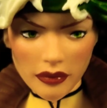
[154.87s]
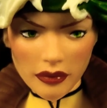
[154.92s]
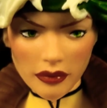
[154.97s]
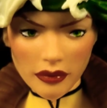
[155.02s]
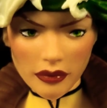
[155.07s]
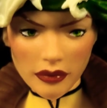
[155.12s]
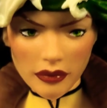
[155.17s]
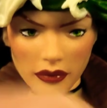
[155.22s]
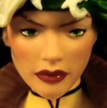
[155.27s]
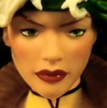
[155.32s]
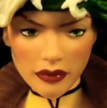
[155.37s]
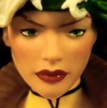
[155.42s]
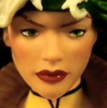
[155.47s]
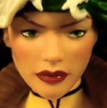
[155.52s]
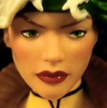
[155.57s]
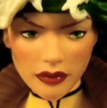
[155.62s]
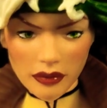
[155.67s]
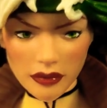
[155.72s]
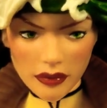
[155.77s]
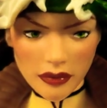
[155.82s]
you're not going to get
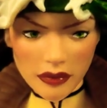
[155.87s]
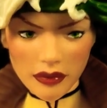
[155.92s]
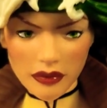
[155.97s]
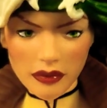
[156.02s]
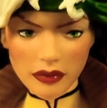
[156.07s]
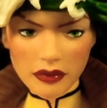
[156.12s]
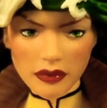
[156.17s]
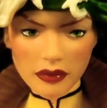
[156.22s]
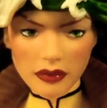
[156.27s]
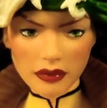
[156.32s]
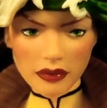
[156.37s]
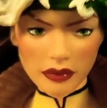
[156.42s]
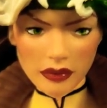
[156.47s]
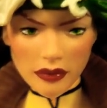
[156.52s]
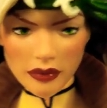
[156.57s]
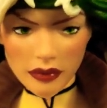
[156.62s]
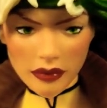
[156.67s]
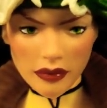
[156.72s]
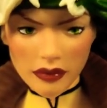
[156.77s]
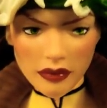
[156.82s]
any movement
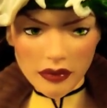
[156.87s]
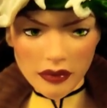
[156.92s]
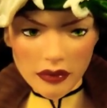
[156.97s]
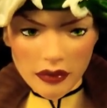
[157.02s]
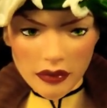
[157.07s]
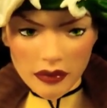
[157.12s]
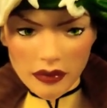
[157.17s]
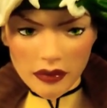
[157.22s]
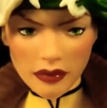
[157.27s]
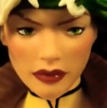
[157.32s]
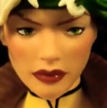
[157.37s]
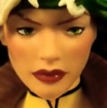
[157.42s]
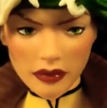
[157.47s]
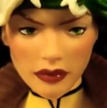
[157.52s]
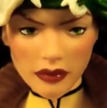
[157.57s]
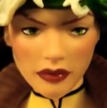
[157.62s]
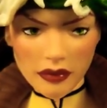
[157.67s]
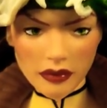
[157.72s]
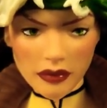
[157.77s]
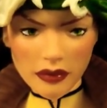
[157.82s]
from looking up.
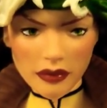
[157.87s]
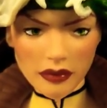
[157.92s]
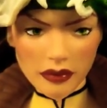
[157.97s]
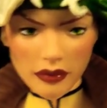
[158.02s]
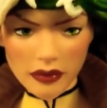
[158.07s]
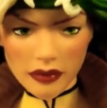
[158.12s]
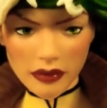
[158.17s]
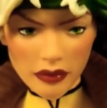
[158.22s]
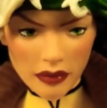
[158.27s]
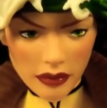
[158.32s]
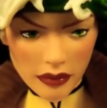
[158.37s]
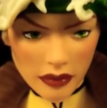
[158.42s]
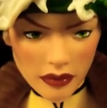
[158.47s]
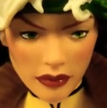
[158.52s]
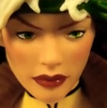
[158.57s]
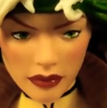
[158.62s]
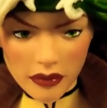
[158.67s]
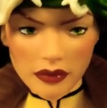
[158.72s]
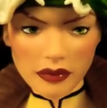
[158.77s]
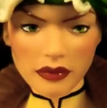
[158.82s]
She
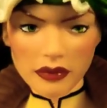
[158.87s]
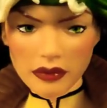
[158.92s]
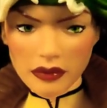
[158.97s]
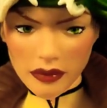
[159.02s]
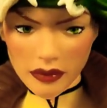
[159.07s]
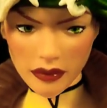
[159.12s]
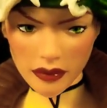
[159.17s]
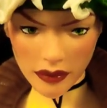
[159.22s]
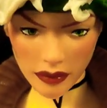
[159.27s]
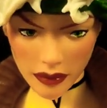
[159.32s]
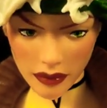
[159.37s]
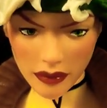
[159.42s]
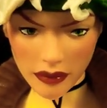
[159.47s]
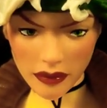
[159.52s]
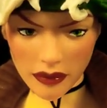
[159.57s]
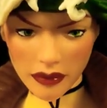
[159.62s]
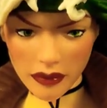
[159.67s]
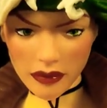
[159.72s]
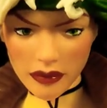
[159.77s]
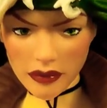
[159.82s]
looks down
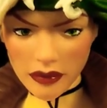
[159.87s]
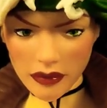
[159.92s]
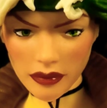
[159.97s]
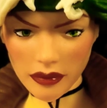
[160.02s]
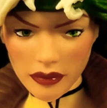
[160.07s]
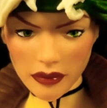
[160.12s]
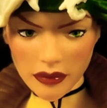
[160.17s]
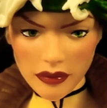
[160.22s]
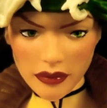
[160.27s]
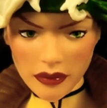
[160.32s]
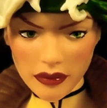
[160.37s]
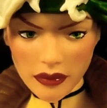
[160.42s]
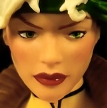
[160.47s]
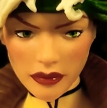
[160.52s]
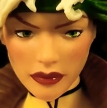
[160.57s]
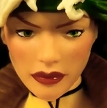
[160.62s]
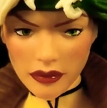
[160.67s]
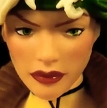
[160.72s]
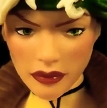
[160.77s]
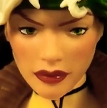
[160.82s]
just a little bit,
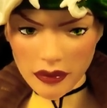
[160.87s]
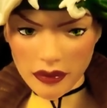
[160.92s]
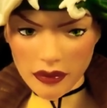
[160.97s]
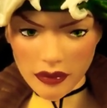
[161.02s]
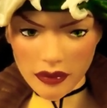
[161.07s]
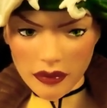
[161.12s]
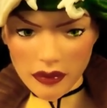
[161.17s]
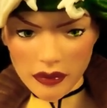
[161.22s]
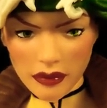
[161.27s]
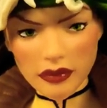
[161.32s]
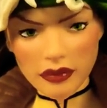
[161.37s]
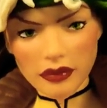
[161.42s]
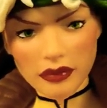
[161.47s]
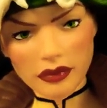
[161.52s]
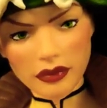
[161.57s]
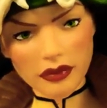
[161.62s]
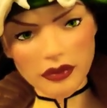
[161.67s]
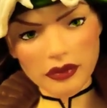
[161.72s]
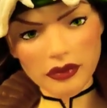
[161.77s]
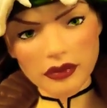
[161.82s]
and she
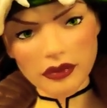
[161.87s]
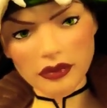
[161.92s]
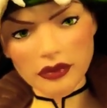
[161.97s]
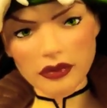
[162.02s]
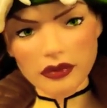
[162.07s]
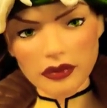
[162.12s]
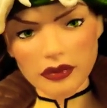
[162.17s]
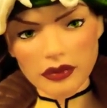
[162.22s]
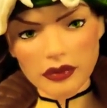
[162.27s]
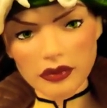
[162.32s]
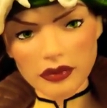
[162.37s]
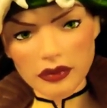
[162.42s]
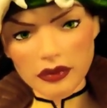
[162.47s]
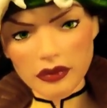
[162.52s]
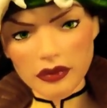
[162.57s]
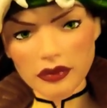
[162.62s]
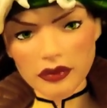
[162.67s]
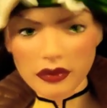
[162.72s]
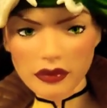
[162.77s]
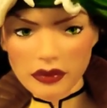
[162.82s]
does tilt from
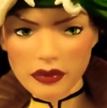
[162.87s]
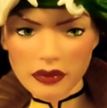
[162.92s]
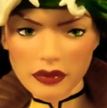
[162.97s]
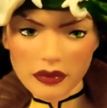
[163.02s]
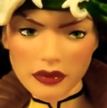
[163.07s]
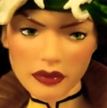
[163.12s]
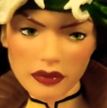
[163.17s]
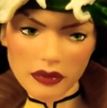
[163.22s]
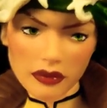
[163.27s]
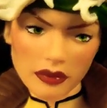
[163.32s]
side to side